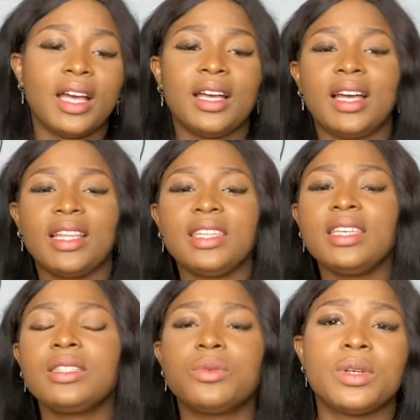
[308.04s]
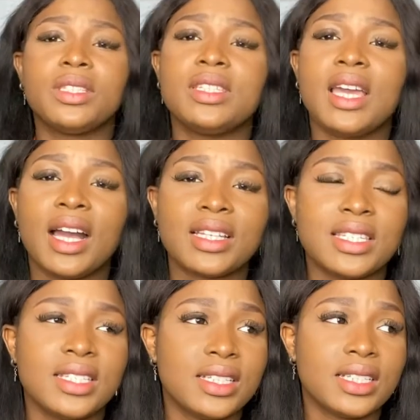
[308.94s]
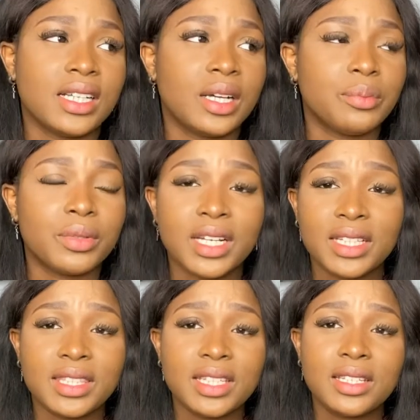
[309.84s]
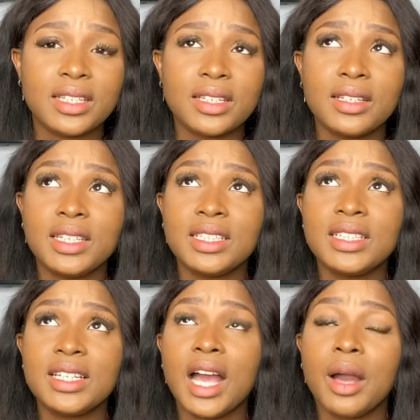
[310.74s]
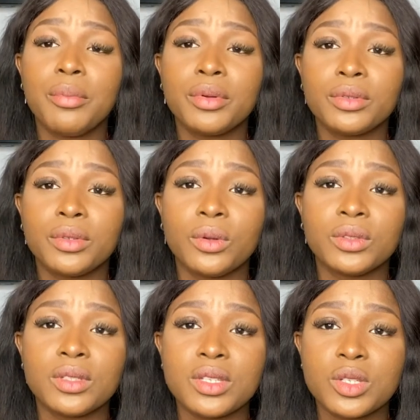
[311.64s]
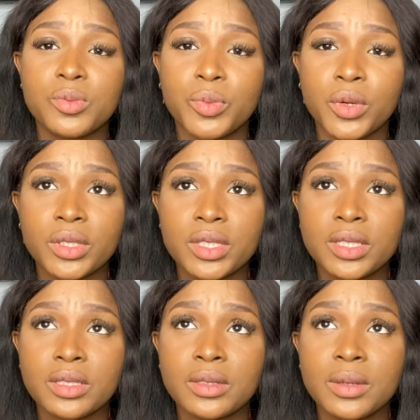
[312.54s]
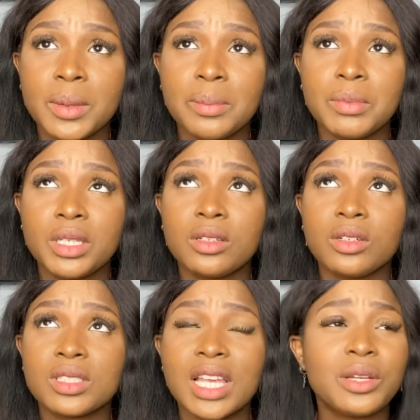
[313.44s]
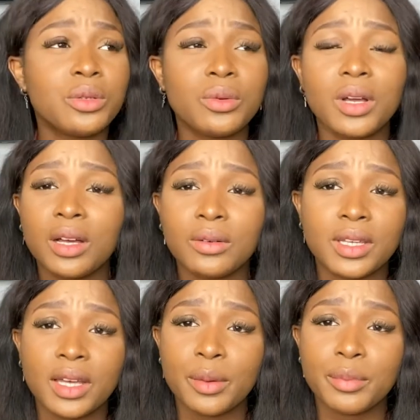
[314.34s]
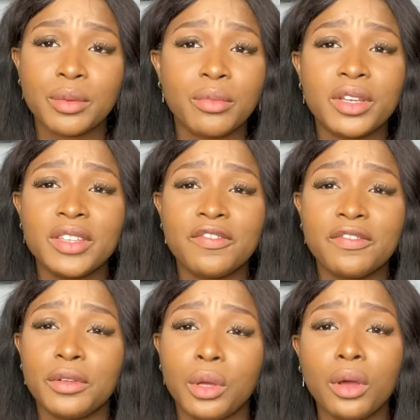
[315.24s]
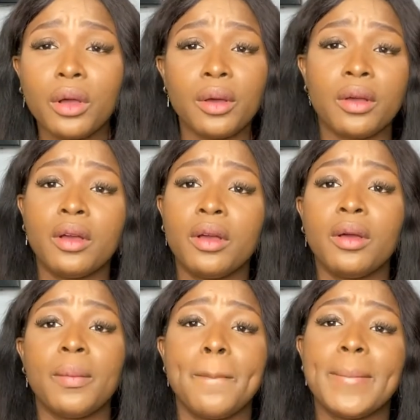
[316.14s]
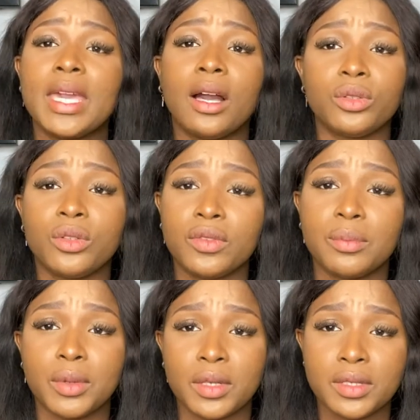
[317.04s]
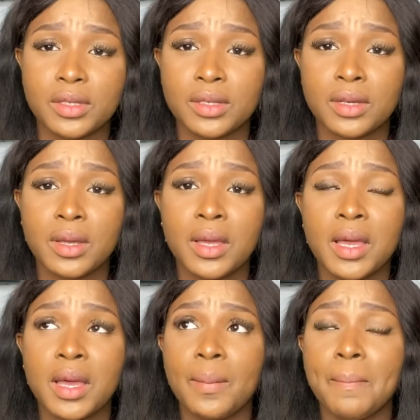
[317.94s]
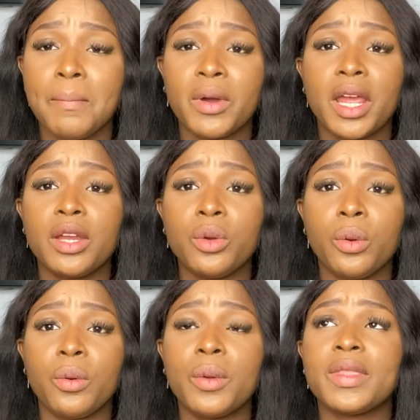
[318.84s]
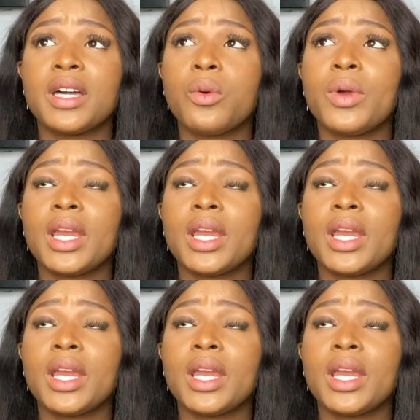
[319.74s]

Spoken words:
I think the way the accident happened, I think it didn't happen on the spot, because I don't know how it happened, but he flung me out of the bus. But I know that